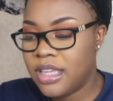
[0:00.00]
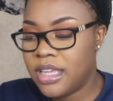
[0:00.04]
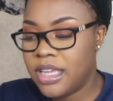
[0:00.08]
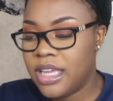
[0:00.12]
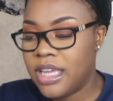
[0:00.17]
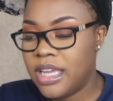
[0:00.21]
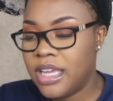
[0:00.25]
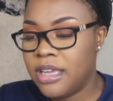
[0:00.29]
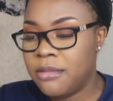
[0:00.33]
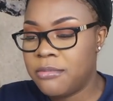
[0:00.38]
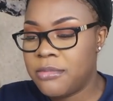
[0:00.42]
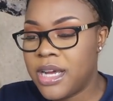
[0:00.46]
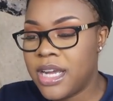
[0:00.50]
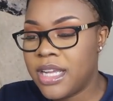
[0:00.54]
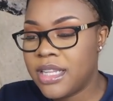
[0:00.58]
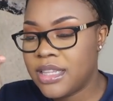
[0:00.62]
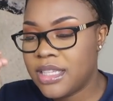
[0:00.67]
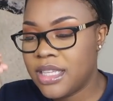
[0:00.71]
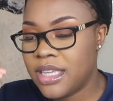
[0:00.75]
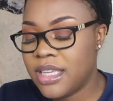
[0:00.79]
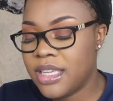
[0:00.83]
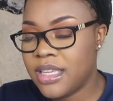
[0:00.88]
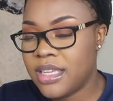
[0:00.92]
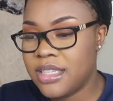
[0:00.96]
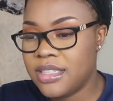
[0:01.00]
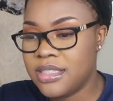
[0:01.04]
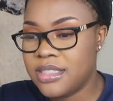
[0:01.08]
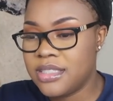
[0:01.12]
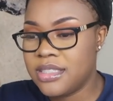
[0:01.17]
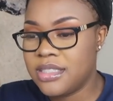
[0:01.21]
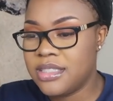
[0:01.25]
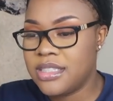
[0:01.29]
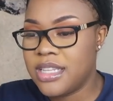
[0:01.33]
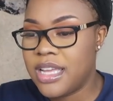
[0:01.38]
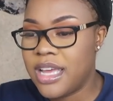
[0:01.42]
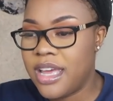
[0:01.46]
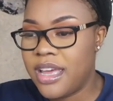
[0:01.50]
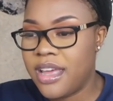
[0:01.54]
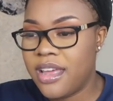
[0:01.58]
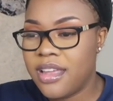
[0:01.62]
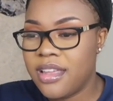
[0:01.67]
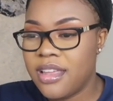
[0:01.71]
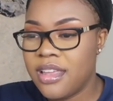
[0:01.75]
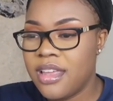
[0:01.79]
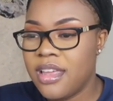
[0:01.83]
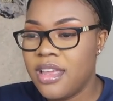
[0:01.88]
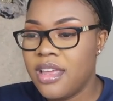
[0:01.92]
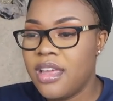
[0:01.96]
And my thing is is
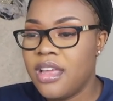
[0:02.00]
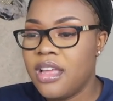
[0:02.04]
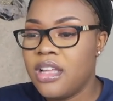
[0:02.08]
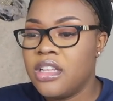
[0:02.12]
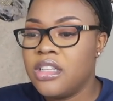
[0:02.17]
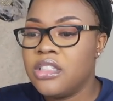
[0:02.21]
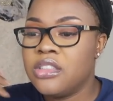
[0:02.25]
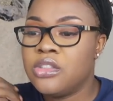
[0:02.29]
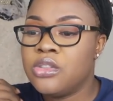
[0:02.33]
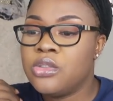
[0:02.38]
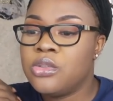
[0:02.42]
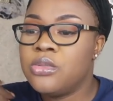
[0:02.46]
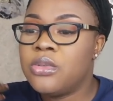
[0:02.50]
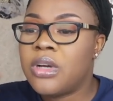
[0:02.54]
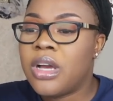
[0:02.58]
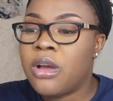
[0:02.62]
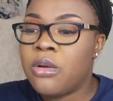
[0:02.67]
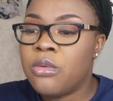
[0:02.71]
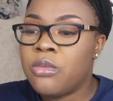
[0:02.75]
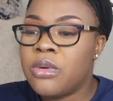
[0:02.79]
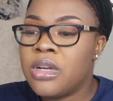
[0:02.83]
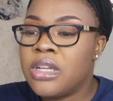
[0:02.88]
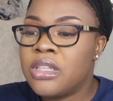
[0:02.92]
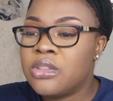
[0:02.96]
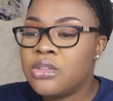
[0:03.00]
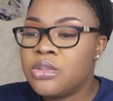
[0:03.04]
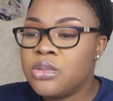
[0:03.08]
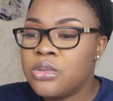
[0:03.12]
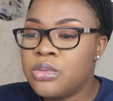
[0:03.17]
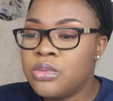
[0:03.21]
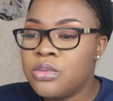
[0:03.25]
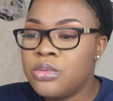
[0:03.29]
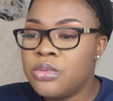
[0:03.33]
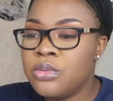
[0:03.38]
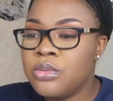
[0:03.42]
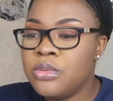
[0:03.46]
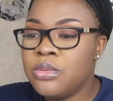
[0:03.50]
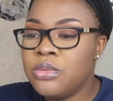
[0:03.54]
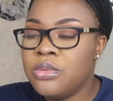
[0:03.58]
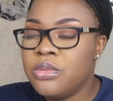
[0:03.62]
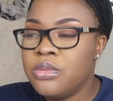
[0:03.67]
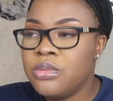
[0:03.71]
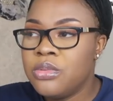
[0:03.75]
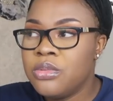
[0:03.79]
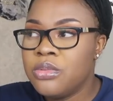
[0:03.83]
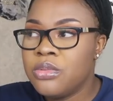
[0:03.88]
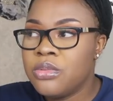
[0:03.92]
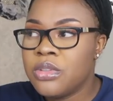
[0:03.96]
that, do I want
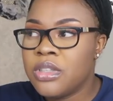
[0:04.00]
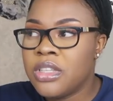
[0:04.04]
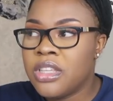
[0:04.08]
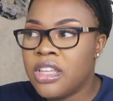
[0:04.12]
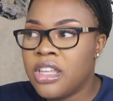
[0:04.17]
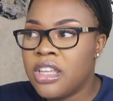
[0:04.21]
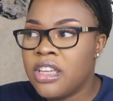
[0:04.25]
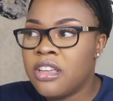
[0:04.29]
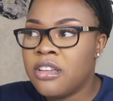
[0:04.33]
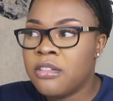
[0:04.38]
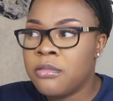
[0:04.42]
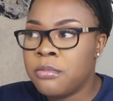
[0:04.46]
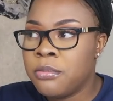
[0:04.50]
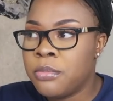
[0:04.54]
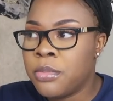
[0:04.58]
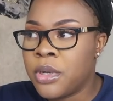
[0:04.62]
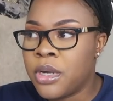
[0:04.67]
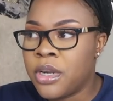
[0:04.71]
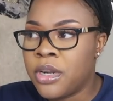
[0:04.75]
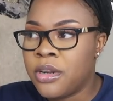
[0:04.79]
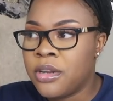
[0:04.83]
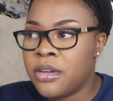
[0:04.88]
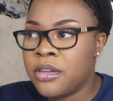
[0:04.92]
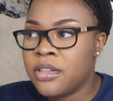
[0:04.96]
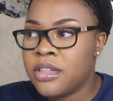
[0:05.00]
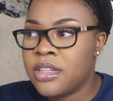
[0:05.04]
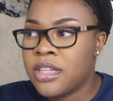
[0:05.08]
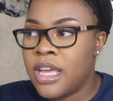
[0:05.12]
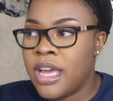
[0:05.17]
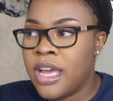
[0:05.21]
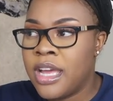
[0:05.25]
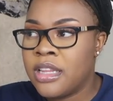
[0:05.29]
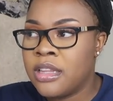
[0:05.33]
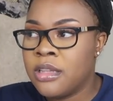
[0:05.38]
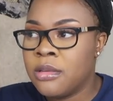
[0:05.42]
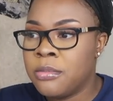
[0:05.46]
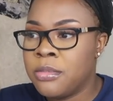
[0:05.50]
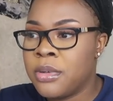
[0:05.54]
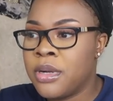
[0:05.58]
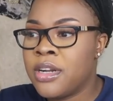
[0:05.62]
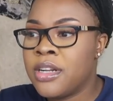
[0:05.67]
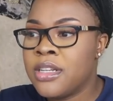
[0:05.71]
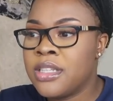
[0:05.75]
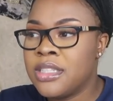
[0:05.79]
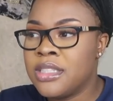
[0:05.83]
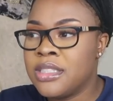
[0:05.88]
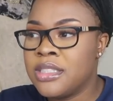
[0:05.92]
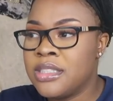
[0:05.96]
to give birth at the
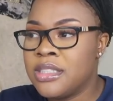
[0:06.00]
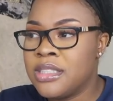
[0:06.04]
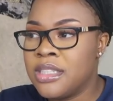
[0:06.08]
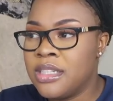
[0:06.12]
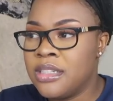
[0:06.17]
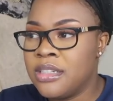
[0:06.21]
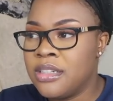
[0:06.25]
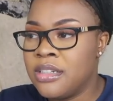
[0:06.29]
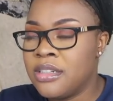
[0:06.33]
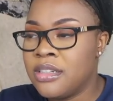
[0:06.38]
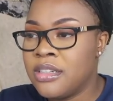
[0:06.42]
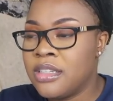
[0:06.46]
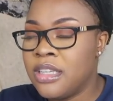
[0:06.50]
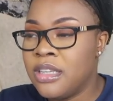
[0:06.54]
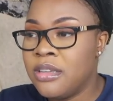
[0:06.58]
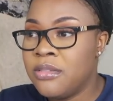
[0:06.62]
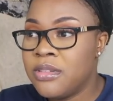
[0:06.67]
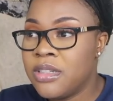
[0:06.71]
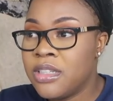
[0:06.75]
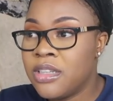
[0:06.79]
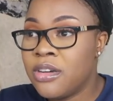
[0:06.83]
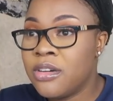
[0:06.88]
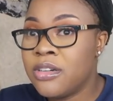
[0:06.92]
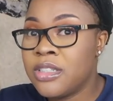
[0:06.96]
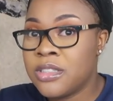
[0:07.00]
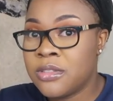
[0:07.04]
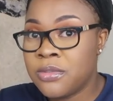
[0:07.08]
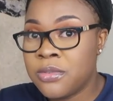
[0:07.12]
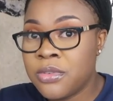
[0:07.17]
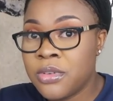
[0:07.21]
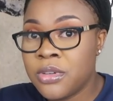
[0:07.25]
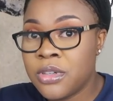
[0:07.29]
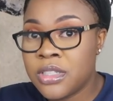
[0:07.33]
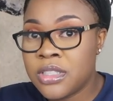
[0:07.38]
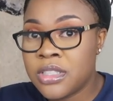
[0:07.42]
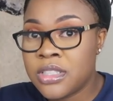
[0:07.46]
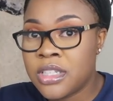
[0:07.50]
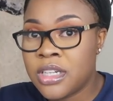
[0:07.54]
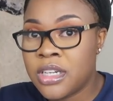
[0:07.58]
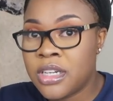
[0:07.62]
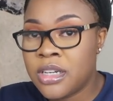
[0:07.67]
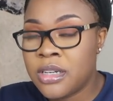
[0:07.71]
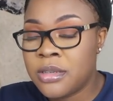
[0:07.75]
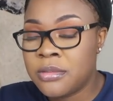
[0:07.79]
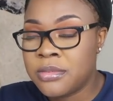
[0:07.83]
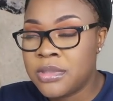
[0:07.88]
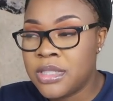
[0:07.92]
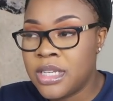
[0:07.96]
birthing center, even though it's full
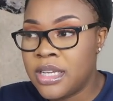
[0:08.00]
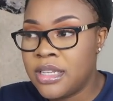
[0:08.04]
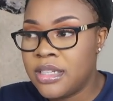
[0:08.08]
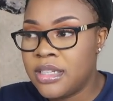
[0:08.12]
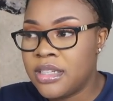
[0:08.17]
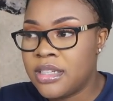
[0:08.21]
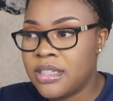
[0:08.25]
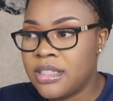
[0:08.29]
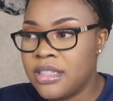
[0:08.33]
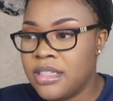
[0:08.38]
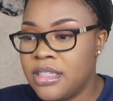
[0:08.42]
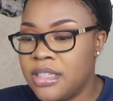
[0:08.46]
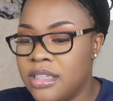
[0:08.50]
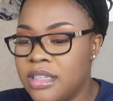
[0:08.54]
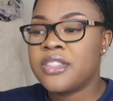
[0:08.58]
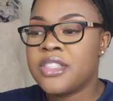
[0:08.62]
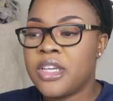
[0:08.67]
term technically?